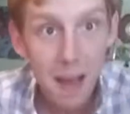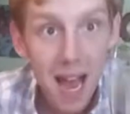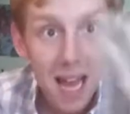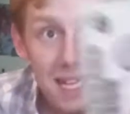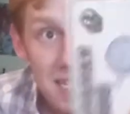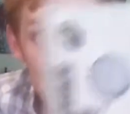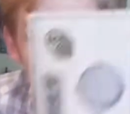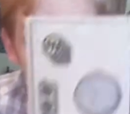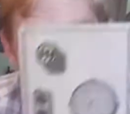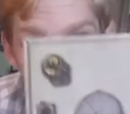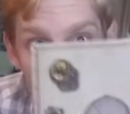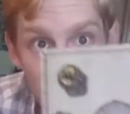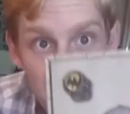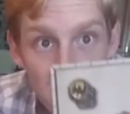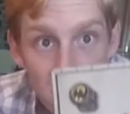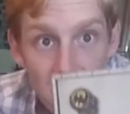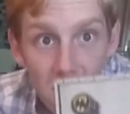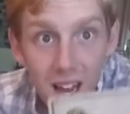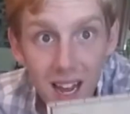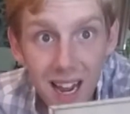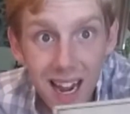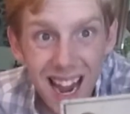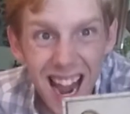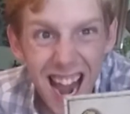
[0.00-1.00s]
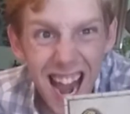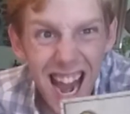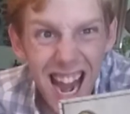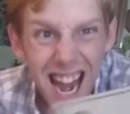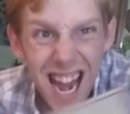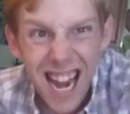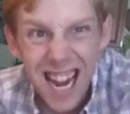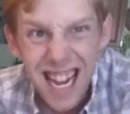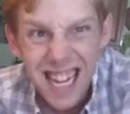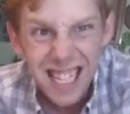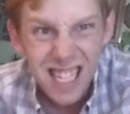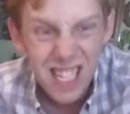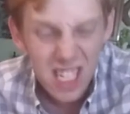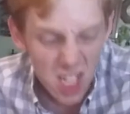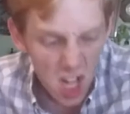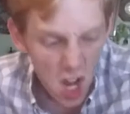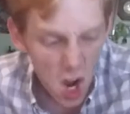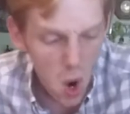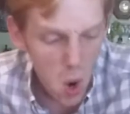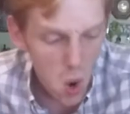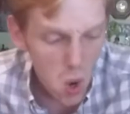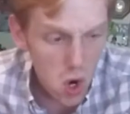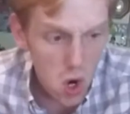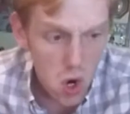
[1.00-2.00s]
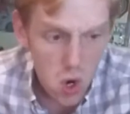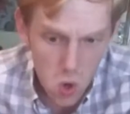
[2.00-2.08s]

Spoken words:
bat signal. It's so